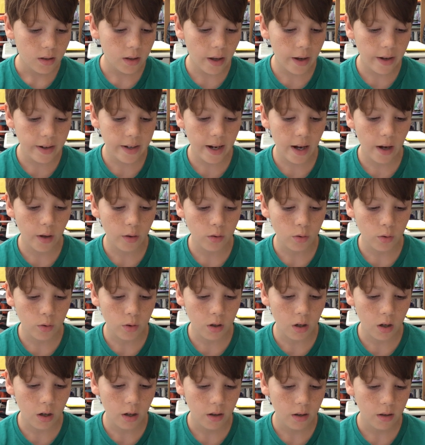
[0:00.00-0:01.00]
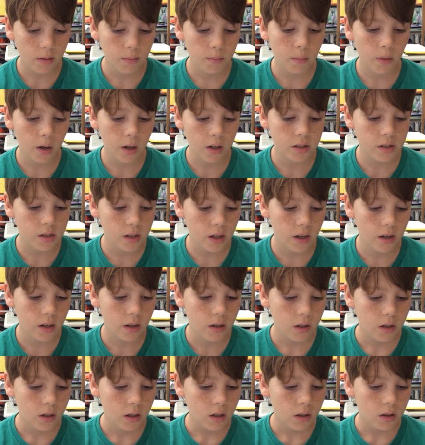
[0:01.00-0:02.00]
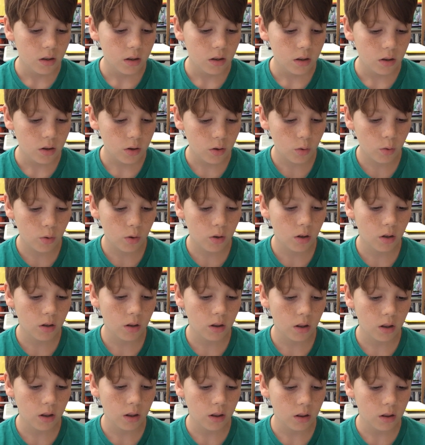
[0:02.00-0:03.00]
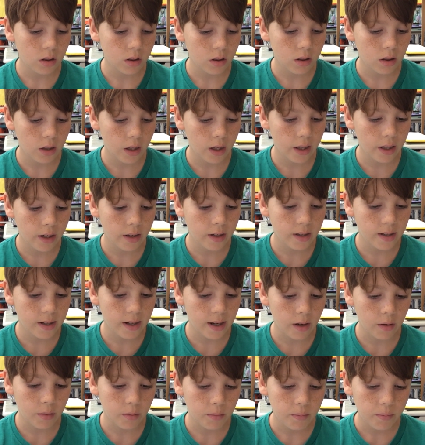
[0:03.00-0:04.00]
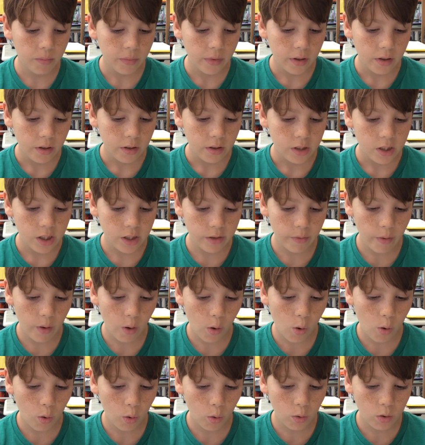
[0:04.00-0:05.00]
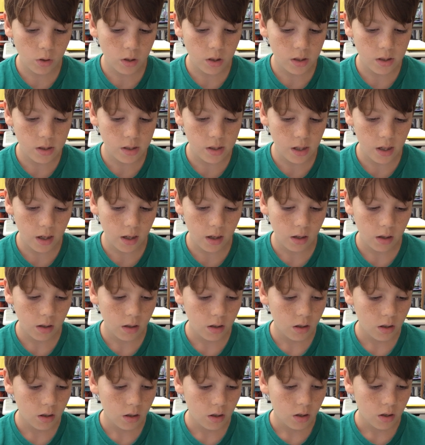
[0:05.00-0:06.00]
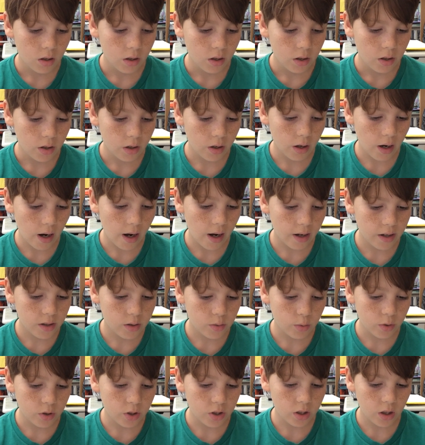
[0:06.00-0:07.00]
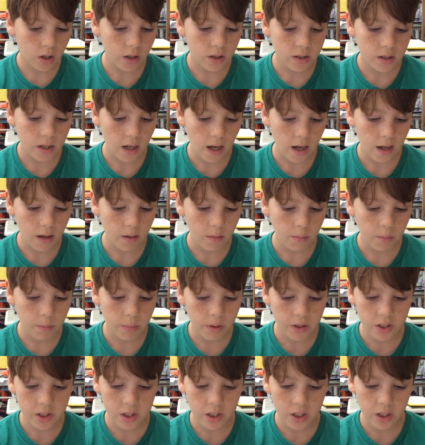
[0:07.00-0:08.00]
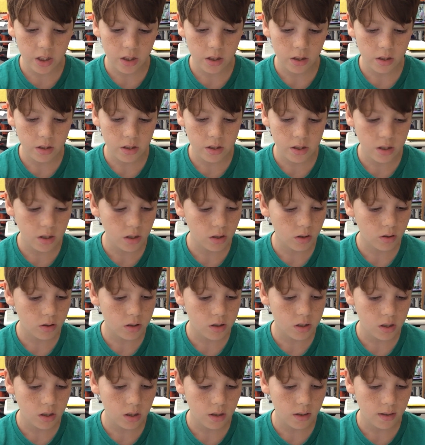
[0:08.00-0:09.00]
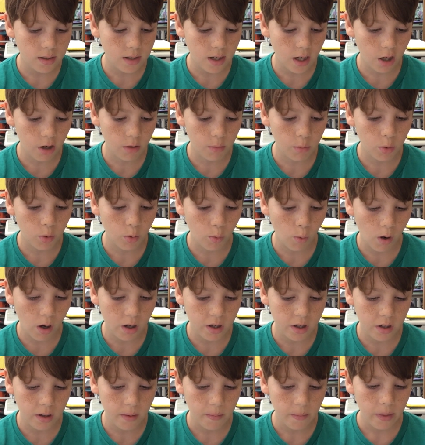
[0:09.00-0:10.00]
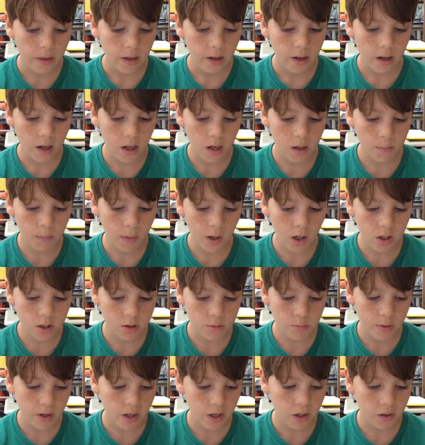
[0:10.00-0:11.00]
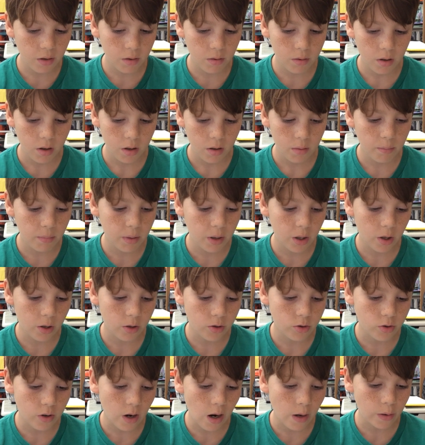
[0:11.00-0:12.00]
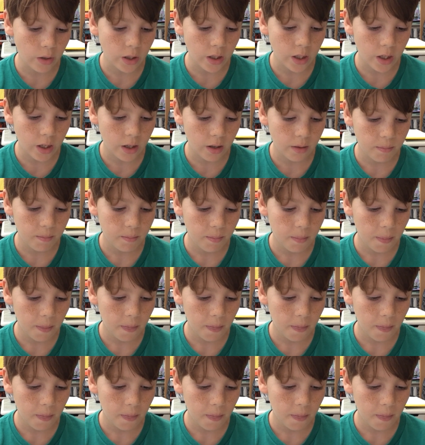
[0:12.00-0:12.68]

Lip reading: Lie down, Laura, Ma said. Laura laid down. She felt cold and sick. Her eyes were shut tight, but she could still see the terrible water and Ma's brown beard drowning in it.